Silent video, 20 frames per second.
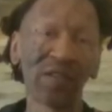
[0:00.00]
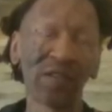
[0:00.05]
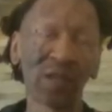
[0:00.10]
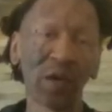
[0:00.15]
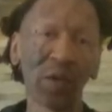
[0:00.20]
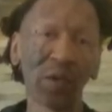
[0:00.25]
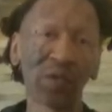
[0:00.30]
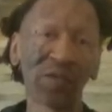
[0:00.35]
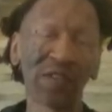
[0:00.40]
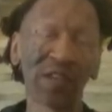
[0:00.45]

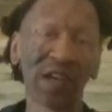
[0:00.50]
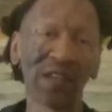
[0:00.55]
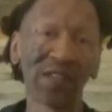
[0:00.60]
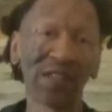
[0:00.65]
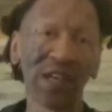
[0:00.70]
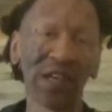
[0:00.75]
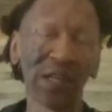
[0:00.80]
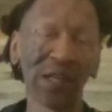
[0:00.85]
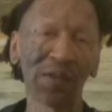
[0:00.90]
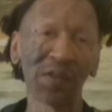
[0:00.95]
Tokes
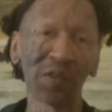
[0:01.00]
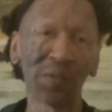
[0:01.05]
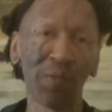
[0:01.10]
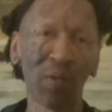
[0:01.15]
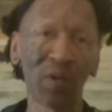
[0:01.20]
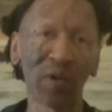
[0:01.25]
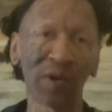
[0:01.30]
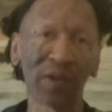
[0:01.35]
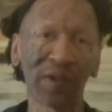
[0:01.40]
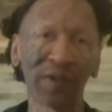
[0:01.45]
titanium
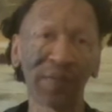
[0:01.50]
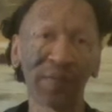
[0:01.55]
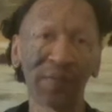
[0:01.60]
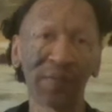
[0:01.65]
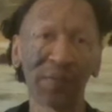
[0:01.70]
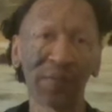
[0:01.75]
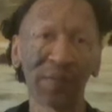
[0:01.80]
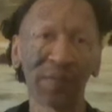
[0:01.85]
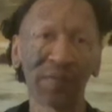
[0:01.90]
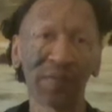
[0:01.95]
spork,
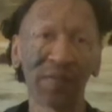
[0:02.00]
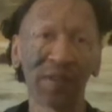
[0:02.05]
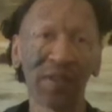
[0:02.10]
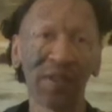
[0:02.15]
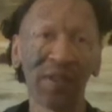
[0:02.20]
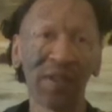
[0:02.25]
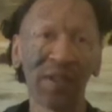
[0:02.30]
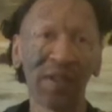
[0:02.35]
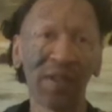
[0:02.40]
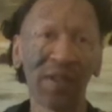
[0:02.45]

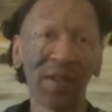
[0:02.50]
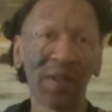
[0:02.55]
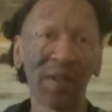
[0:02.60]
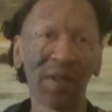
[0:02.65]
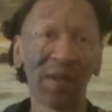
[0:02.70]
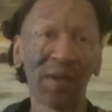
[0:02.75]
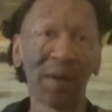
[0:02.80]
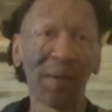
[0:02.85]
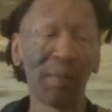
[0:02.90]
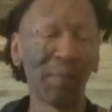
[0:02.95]

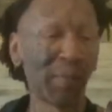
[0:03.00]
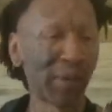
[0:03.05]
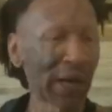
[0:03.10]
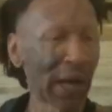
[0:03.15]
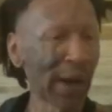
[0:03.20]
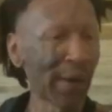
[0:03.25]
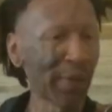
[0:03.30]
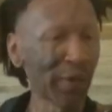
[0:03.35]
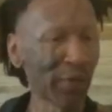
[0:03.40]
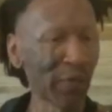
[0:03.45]

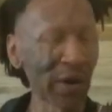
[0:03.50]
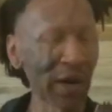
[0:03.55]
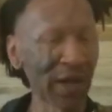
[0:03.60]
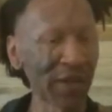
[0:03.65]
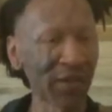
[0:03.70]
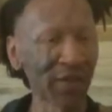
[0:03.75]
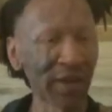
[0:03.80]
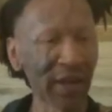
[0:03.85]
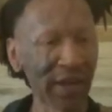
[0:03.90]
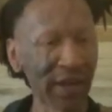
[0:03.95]
but I would
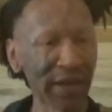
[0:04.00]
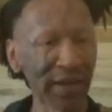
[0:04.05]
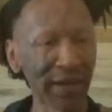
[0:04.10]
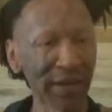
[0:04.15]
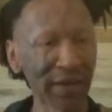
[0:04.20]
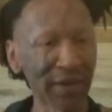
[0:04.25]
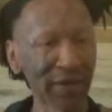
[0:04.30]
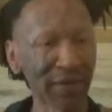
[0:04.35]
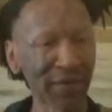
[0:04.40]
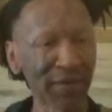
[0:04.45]
rather
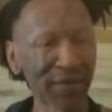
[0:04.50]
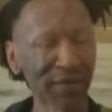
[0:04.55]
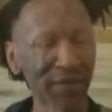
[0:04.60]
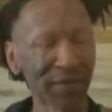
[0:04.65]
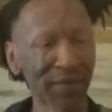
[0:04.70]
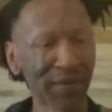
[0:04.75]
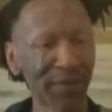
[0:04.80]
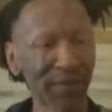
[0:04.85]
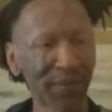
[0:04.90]
have